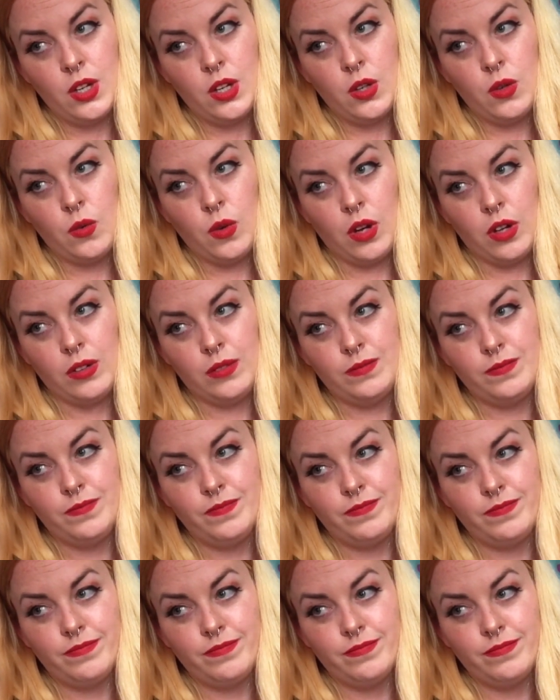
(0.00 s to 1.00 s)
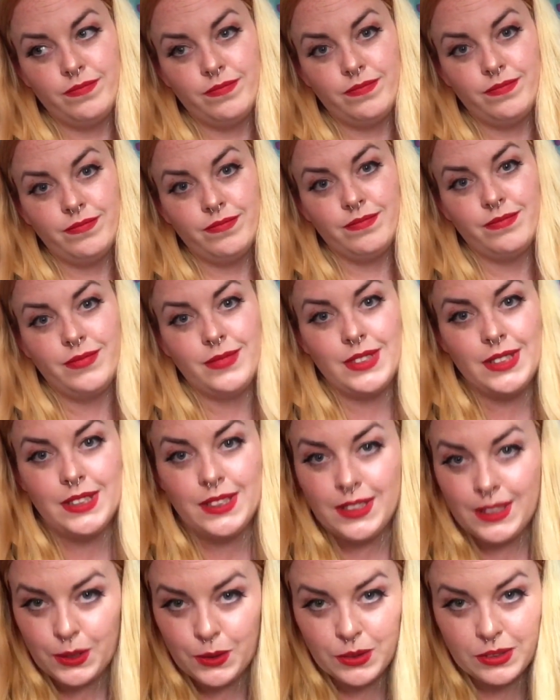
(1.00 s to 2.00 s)
Well,
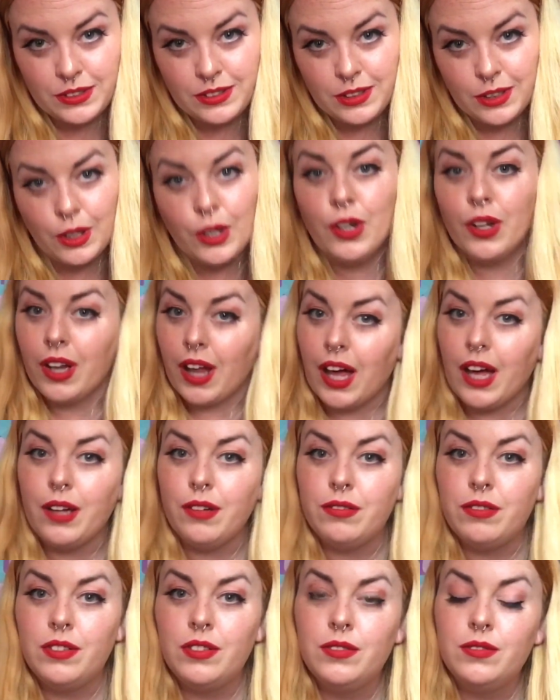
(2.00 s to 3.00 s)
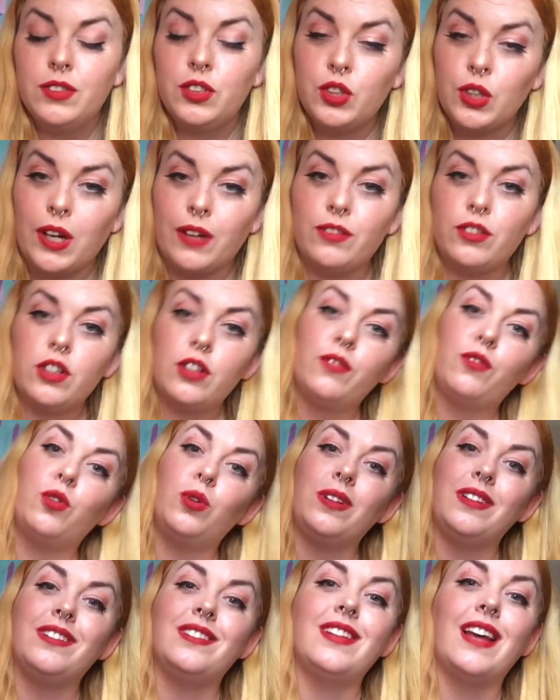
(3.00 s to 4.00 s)
he was still alive. So after the
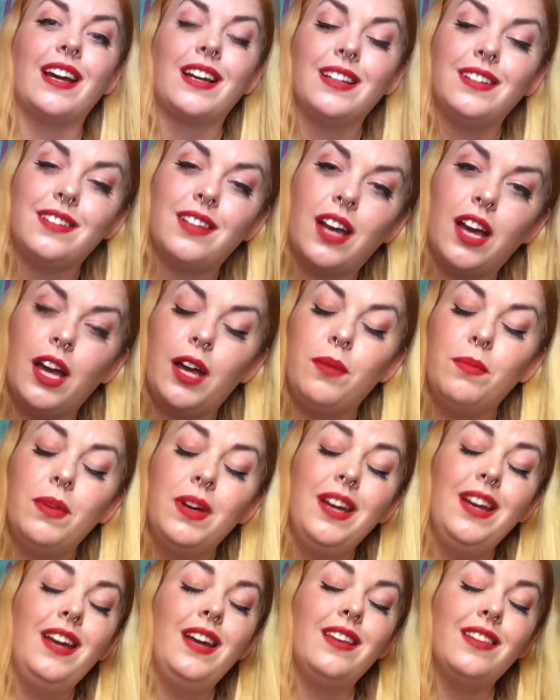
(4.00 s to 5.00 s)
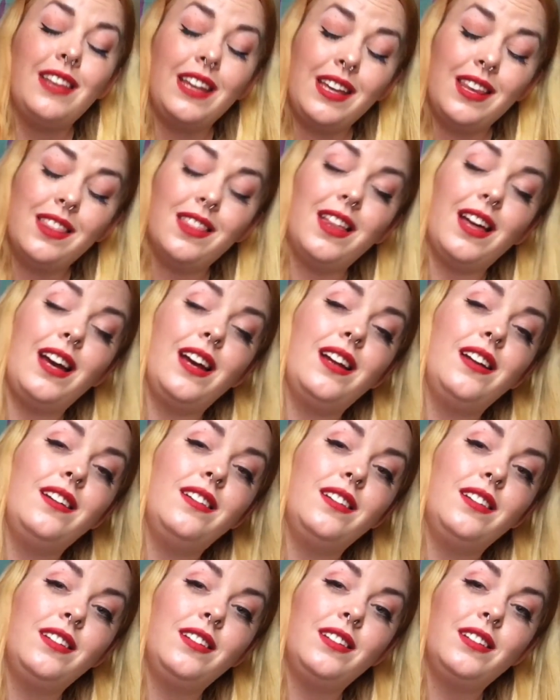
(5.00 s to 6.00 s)
42nd time, they
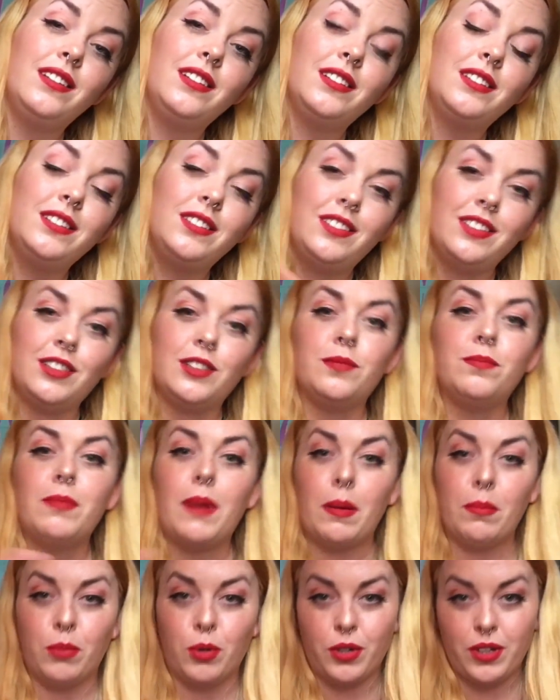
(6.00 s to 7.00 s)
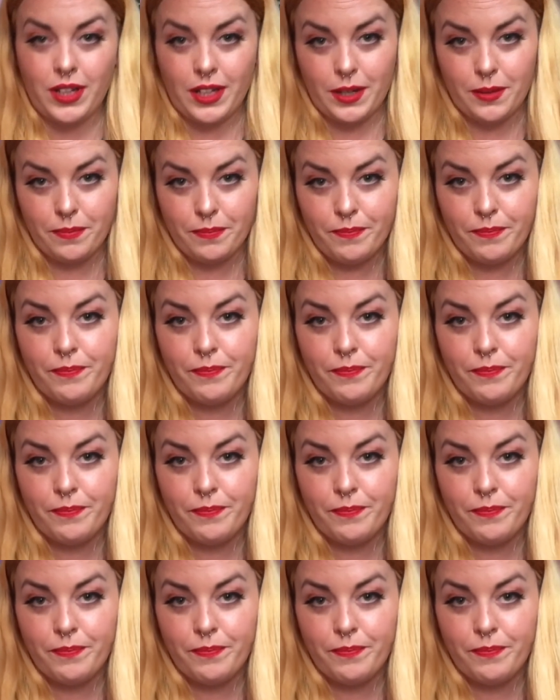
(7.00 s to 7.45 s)
then dismembered him.